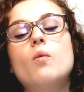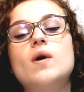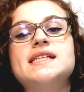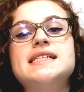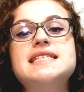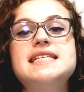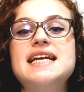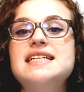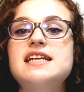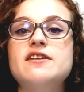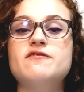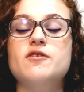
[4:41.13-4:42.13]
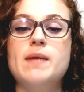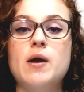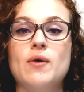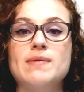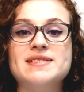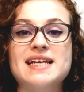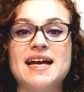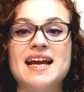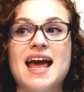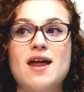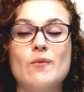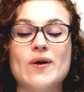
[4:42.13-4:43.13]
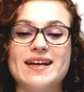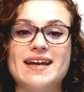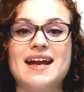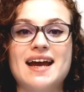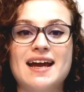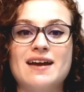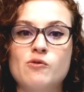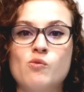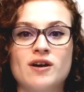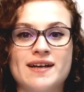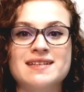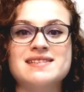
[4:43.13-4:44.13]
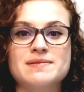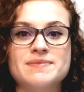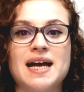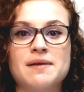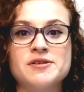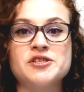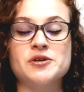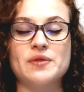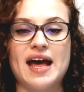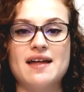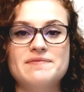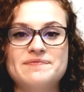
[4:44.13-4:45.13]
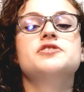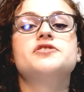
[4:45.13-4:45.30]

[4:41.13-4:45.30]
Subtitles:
What needs to get done for my website, and when can I work in some time to do that?